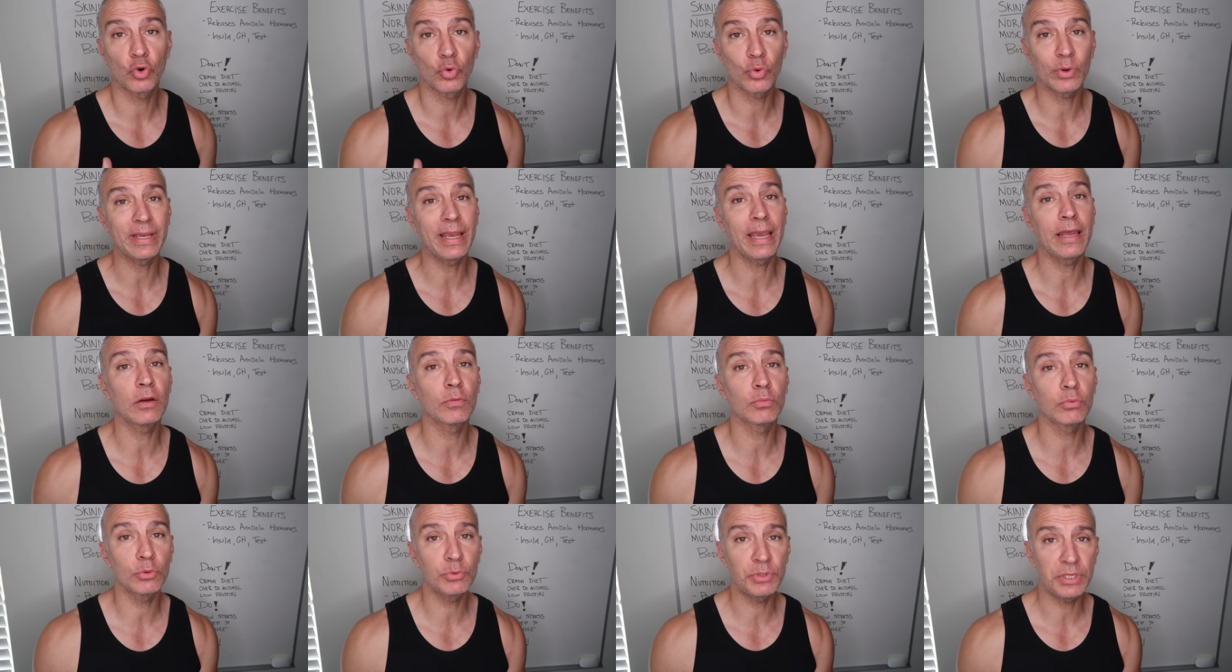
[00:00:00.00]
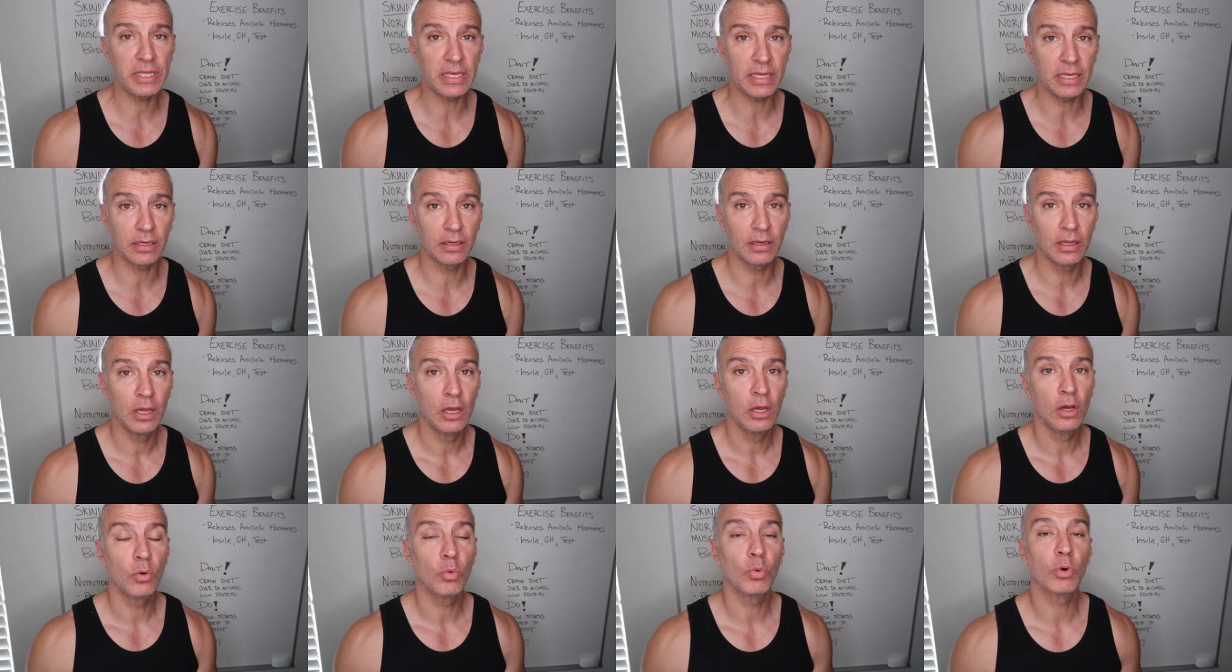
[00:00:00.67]
Create a
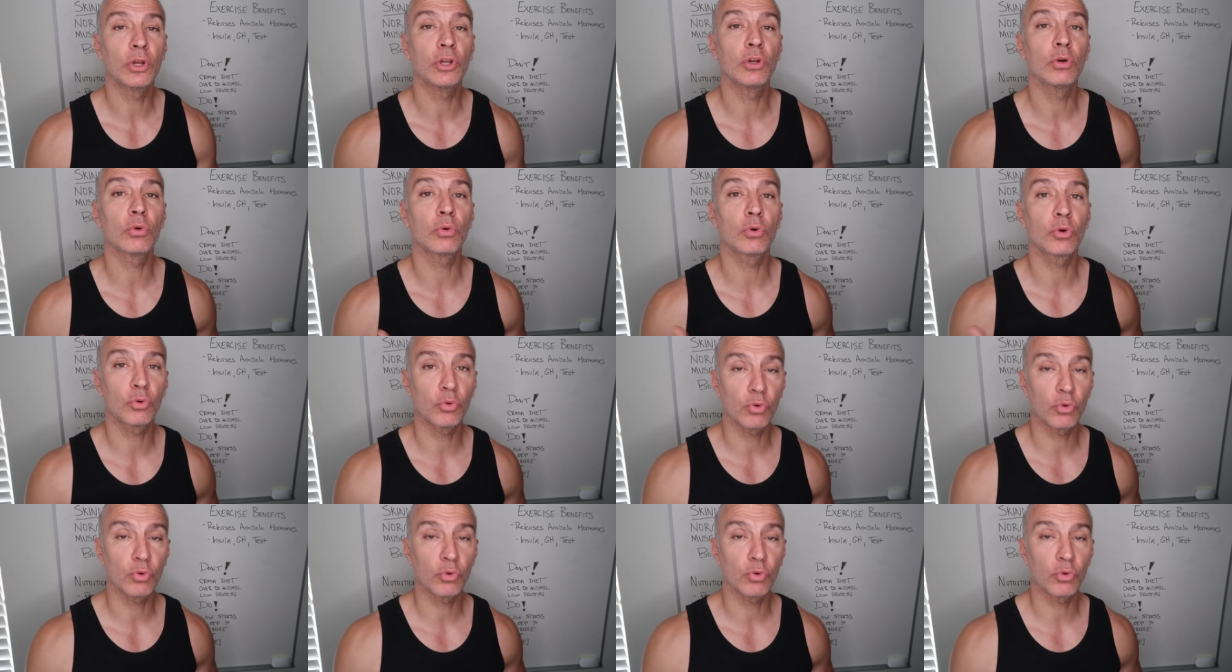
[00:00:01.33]
routine where you're